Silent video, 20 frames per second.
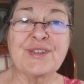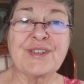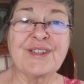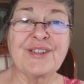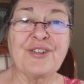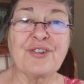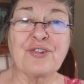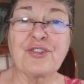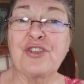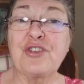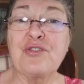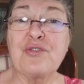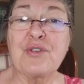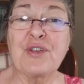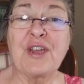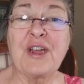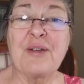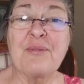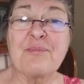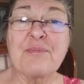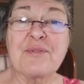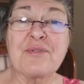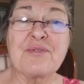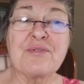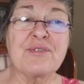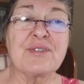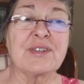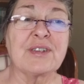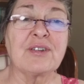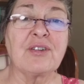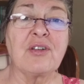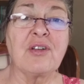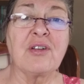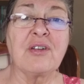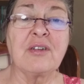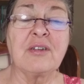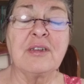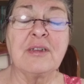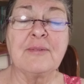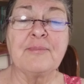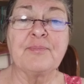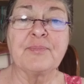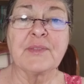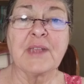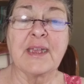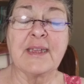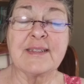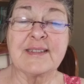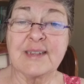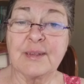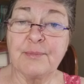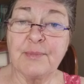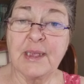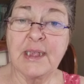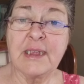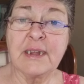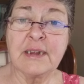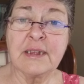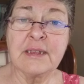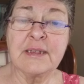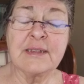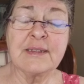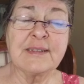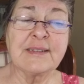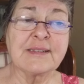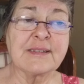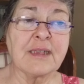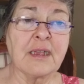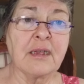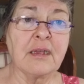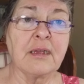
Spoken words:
and your cucumbers and all, and tomatoes.